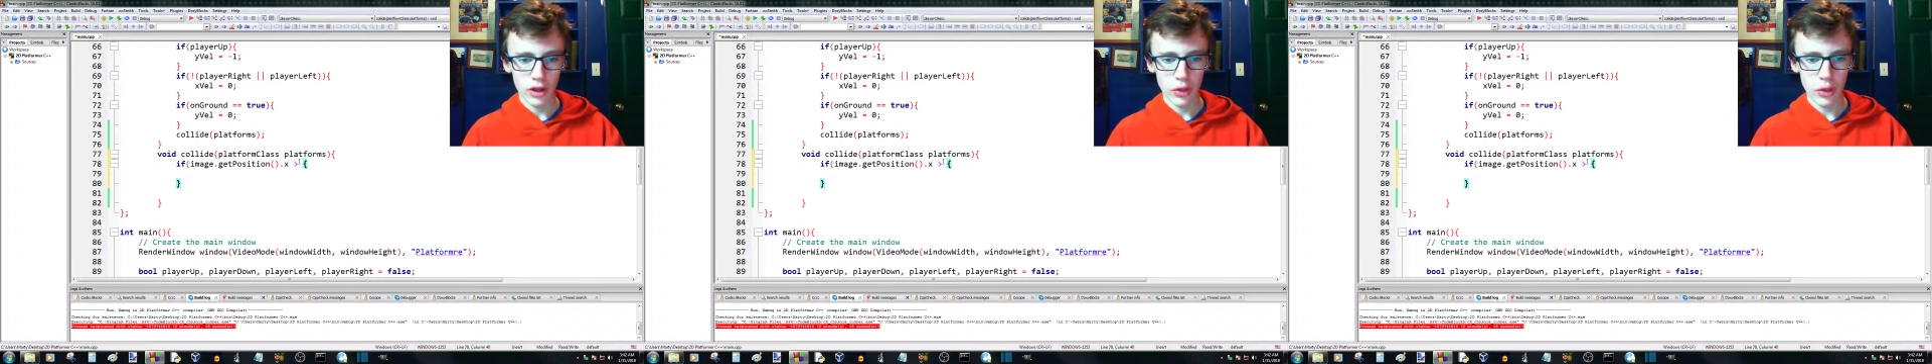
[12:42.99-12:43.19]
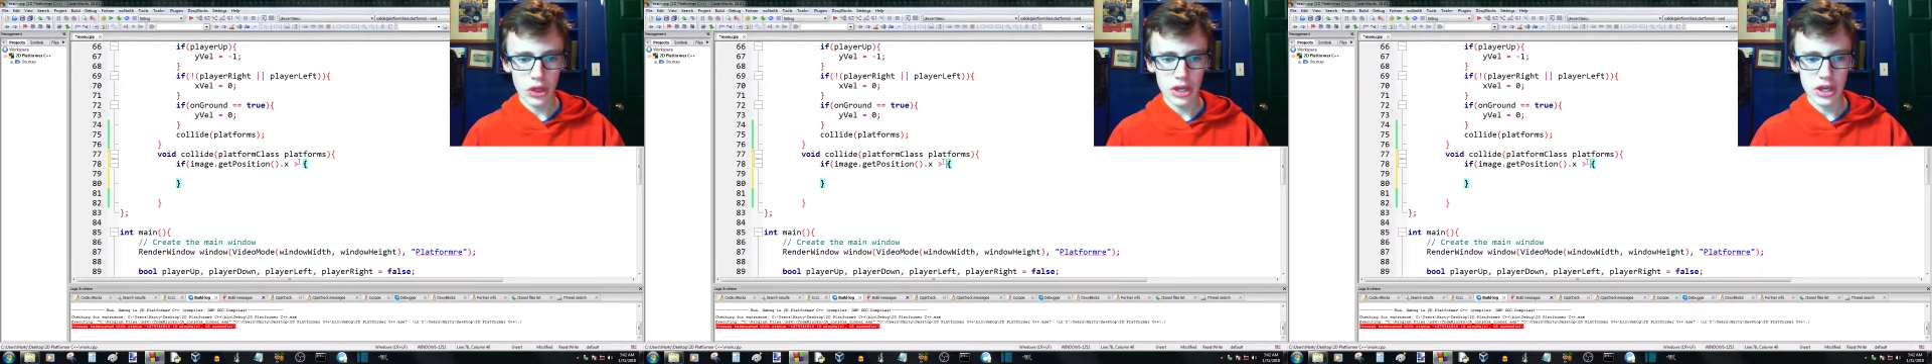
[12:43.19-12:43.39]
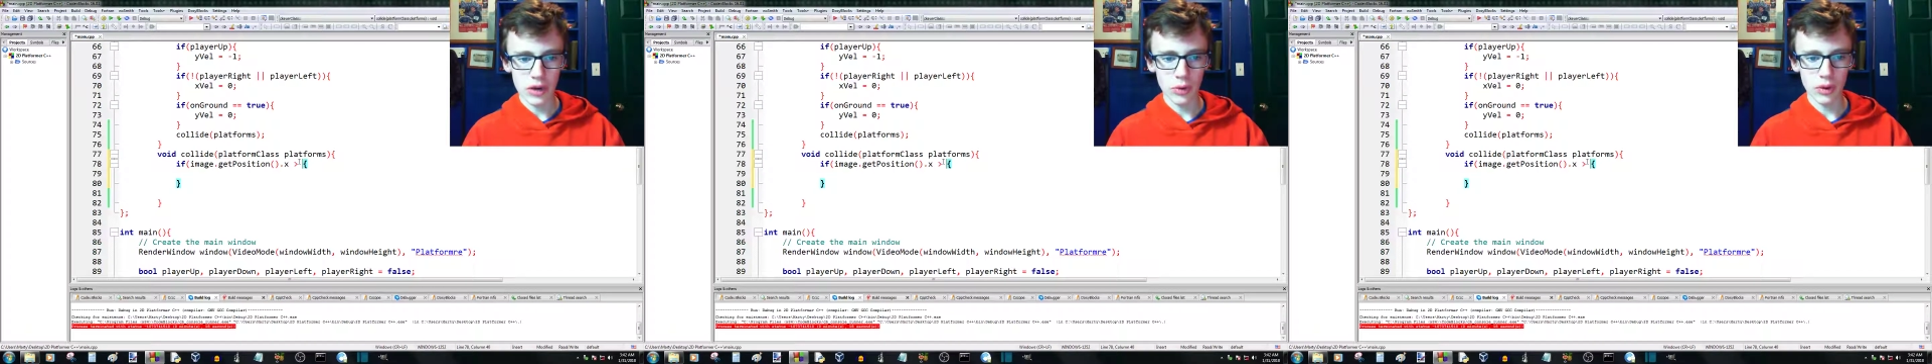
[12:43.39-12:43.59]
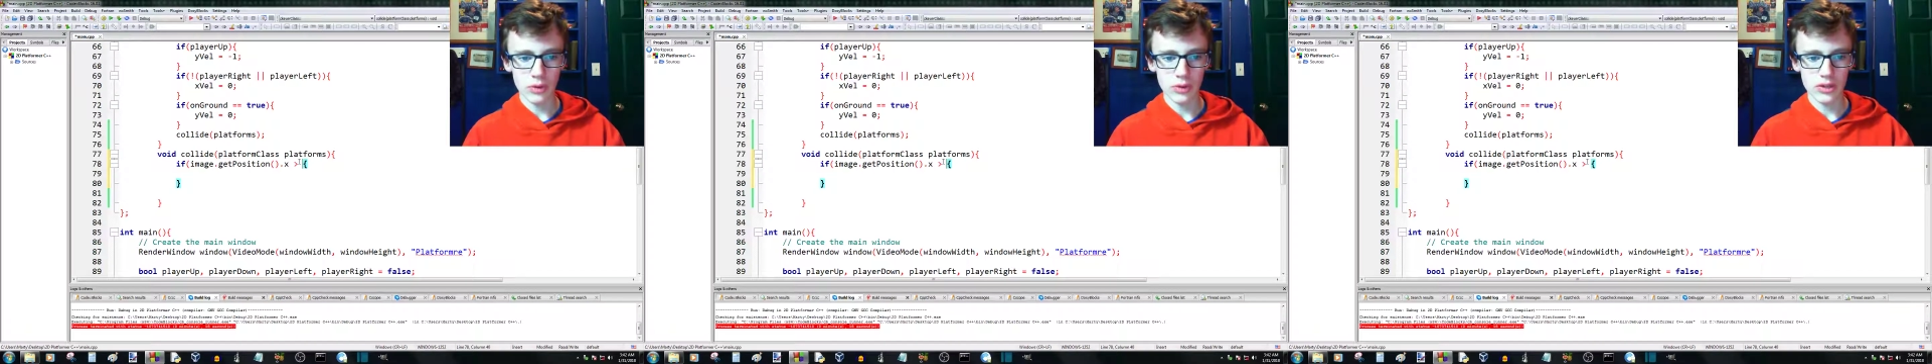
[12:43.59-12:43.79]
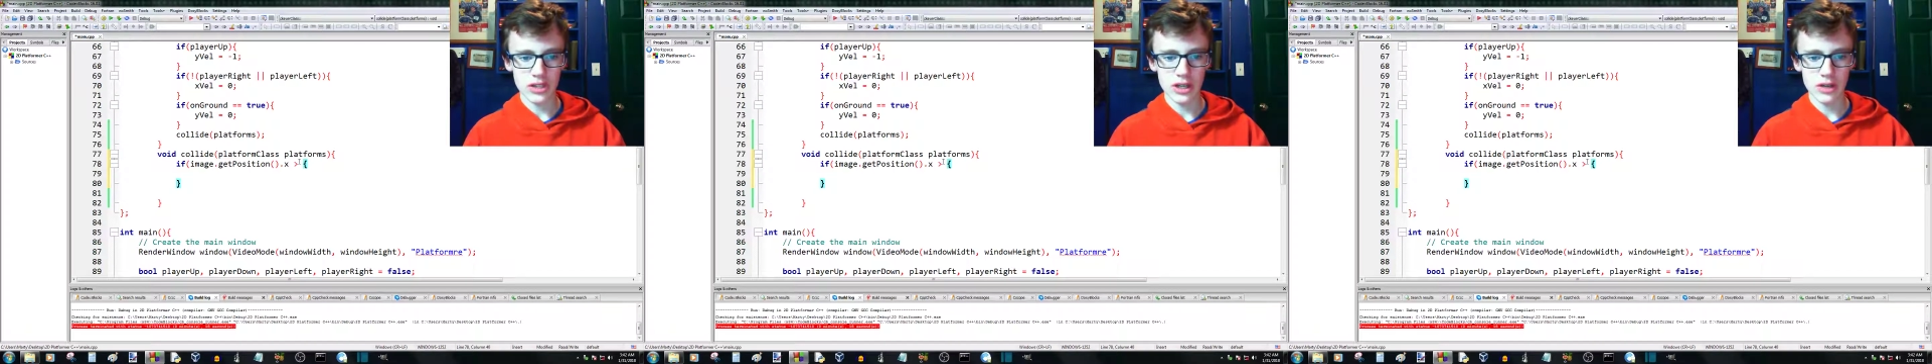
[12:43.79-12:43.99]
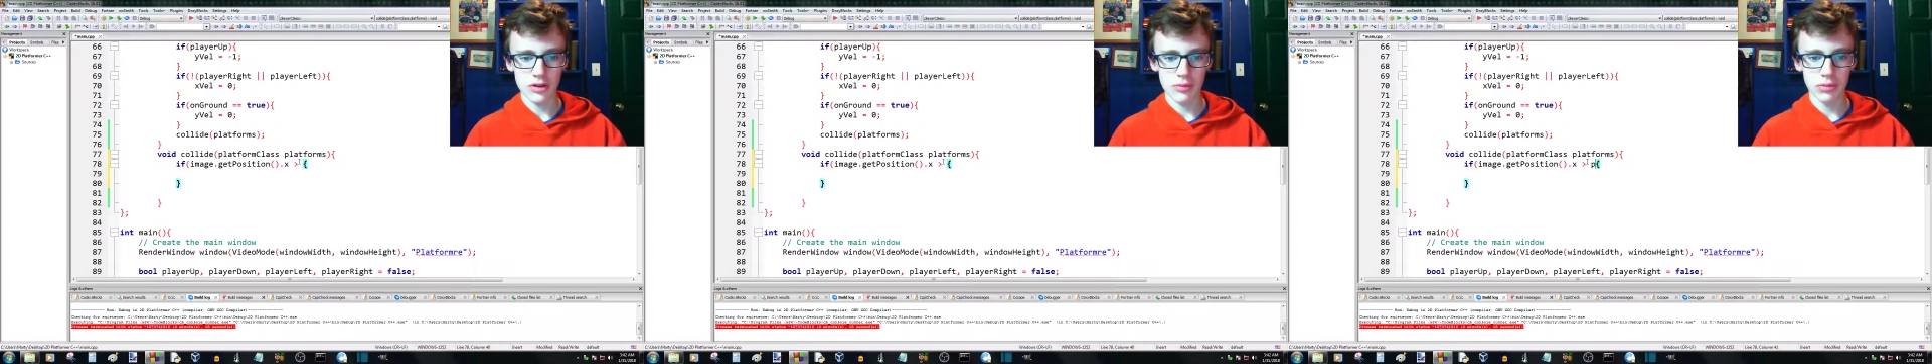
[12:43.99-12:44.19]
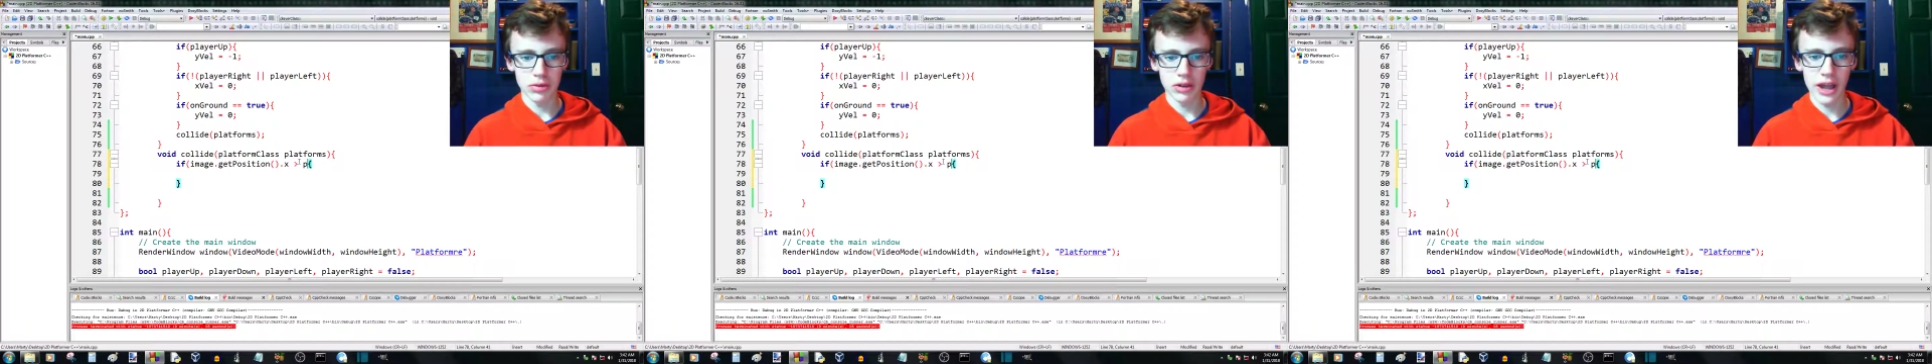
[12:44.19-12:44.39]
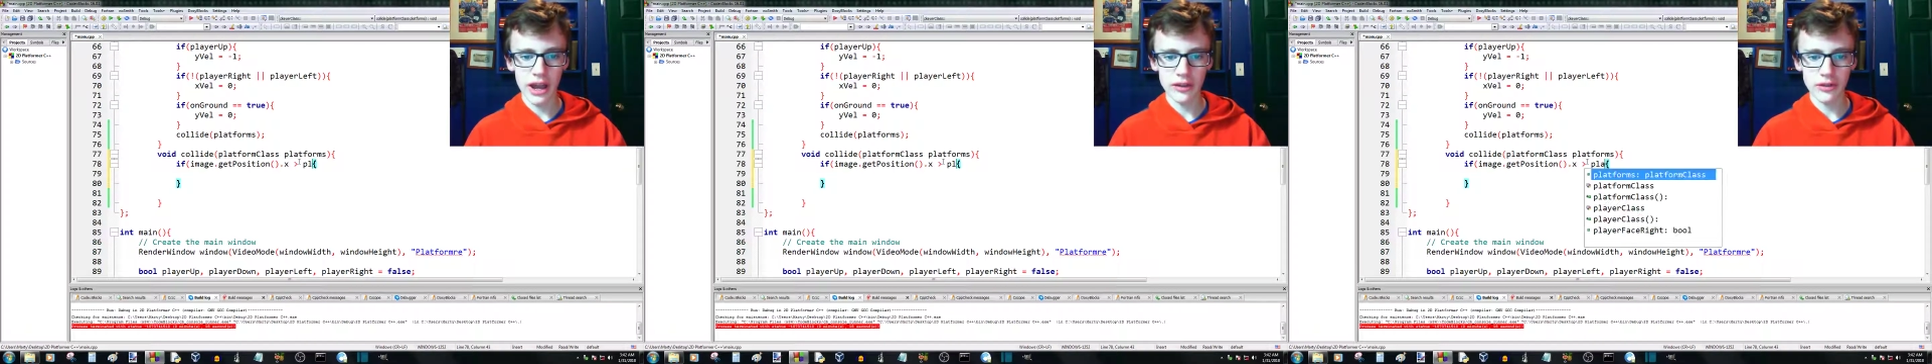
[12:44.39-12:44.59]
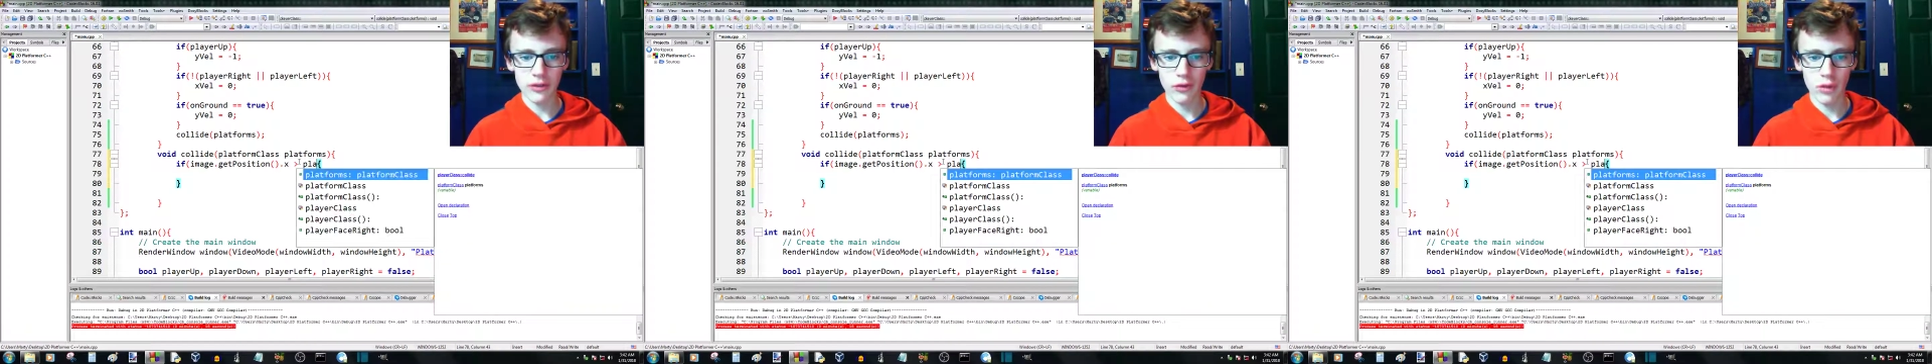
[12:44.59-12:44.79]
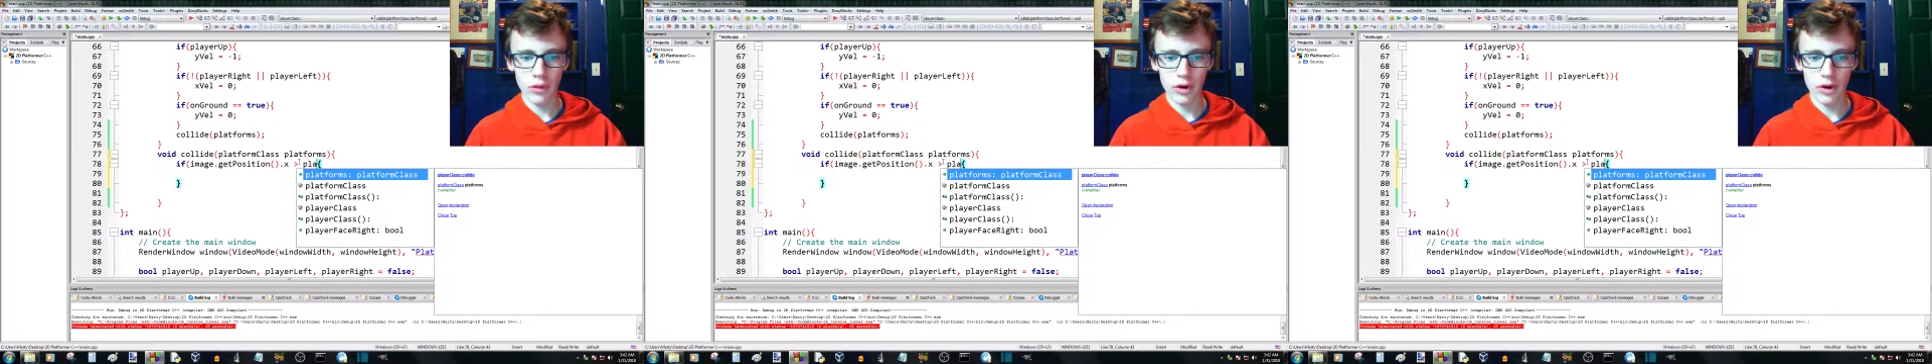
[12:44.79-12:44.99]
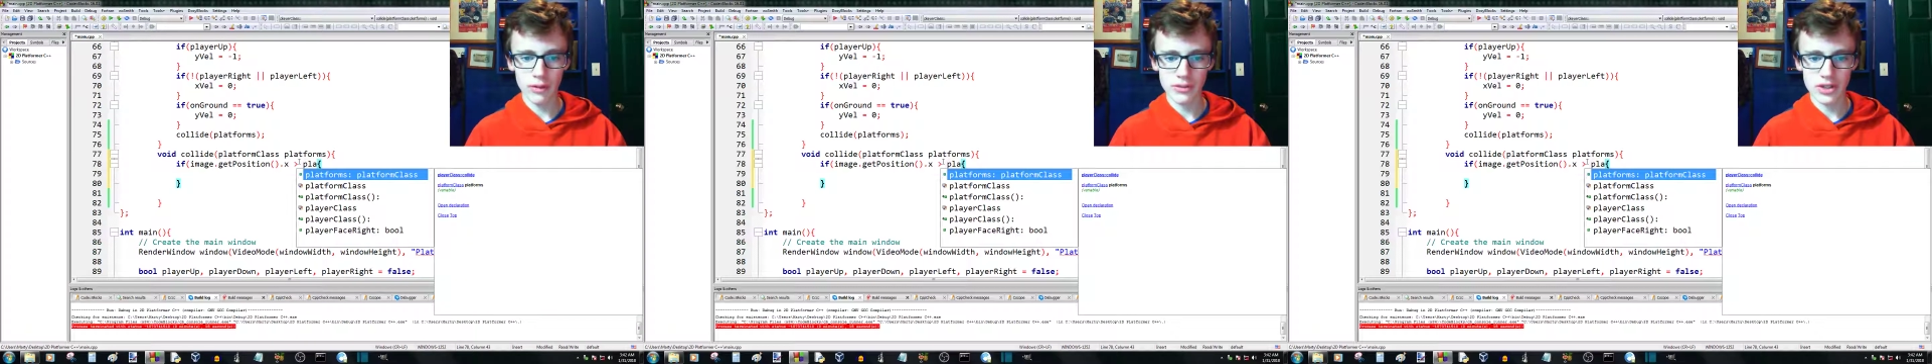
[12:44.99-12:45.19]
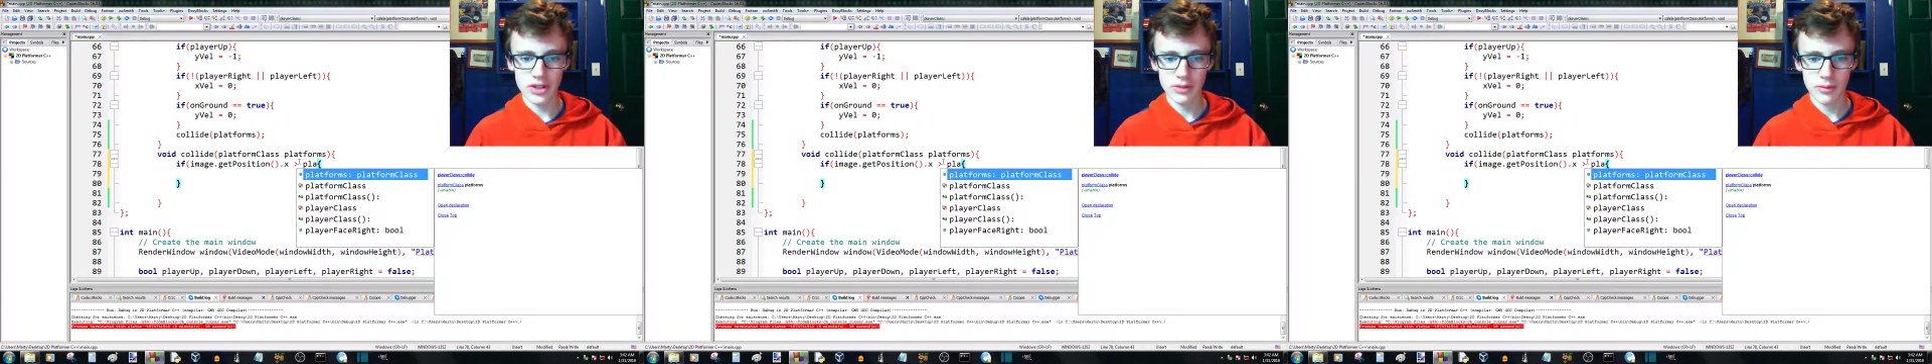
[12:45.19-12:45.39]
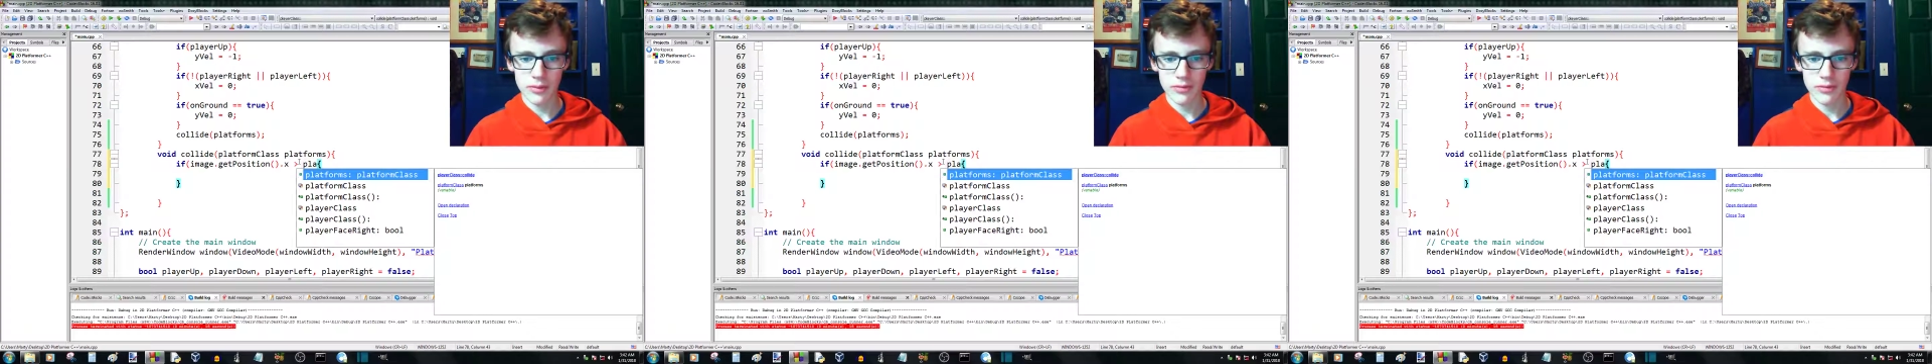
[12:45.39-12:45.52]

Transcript: the, what was it, platforms,